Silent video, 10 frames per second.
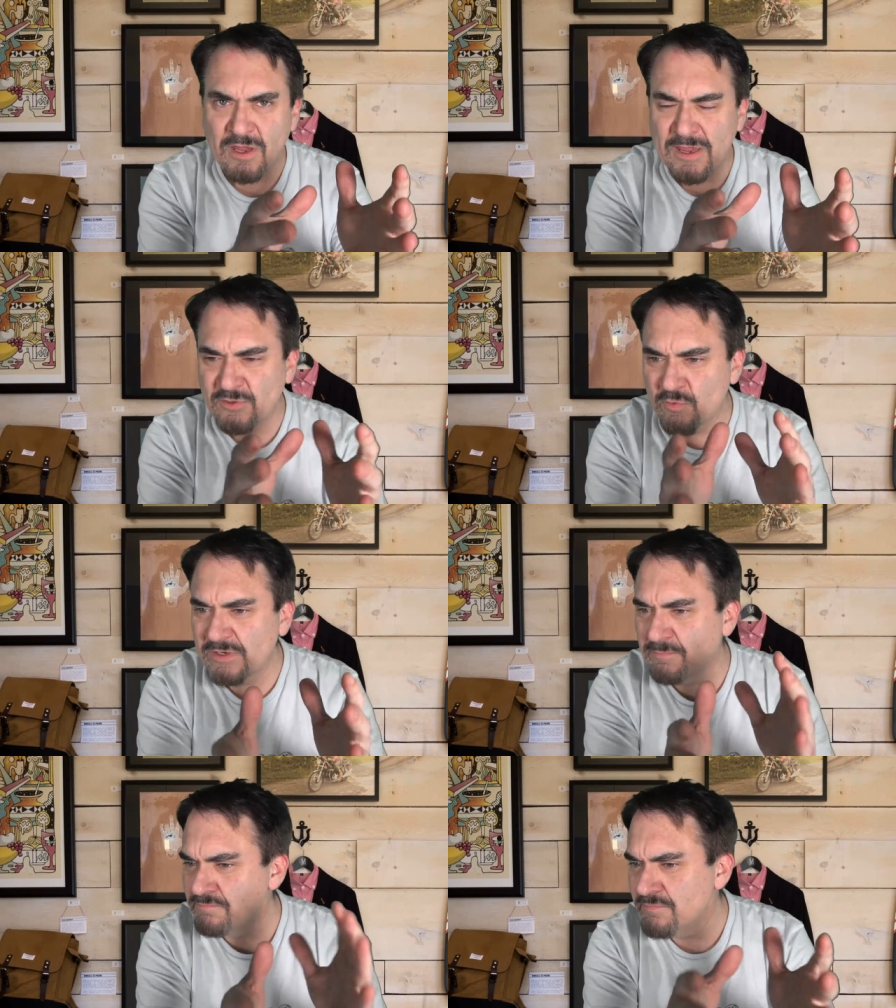I don't
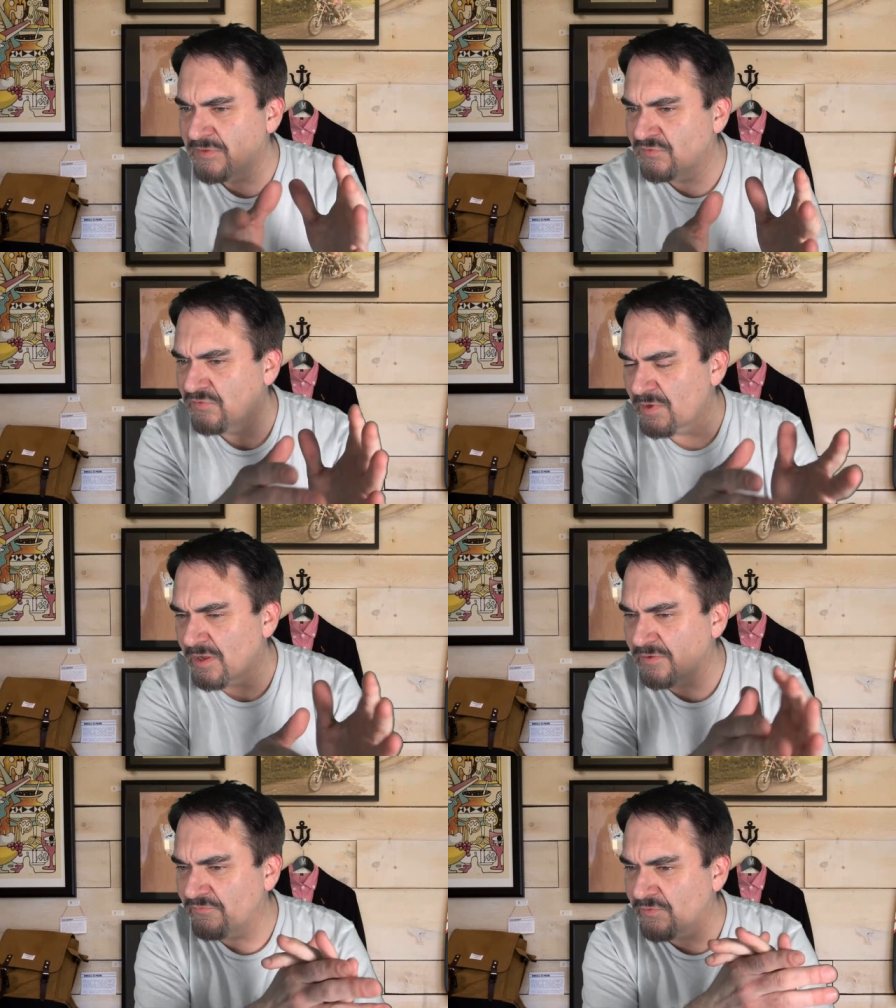want to miss
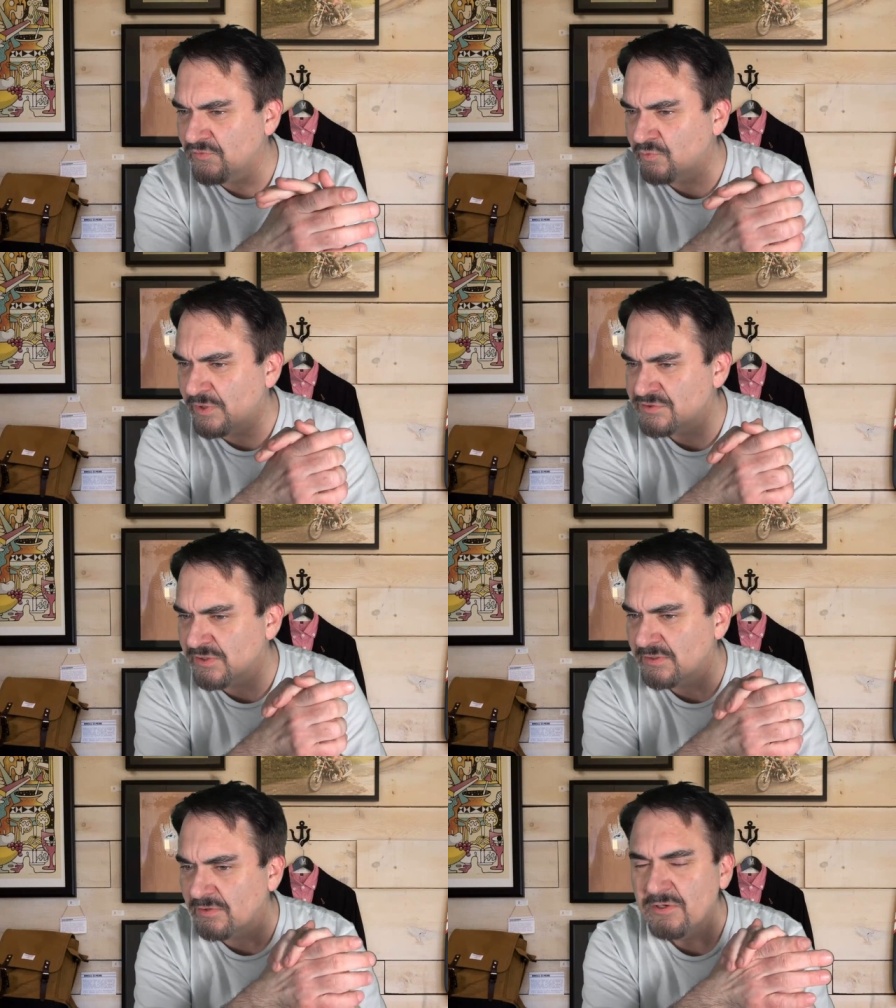the first
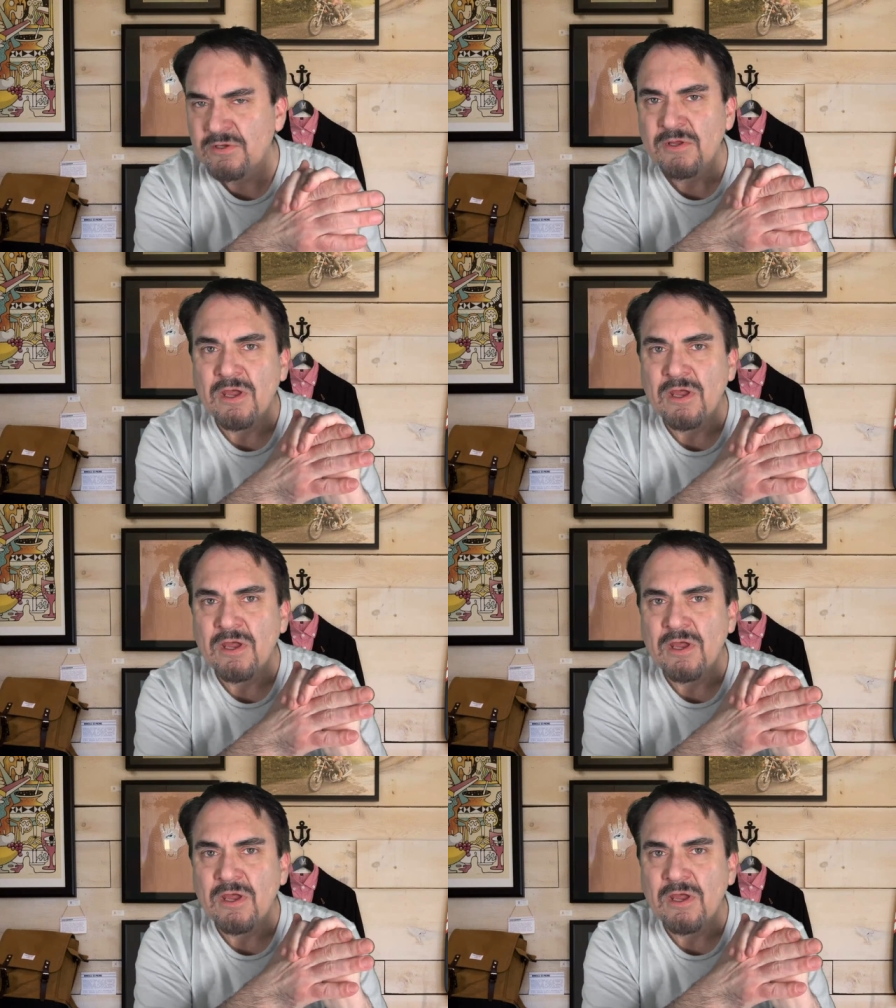question on here.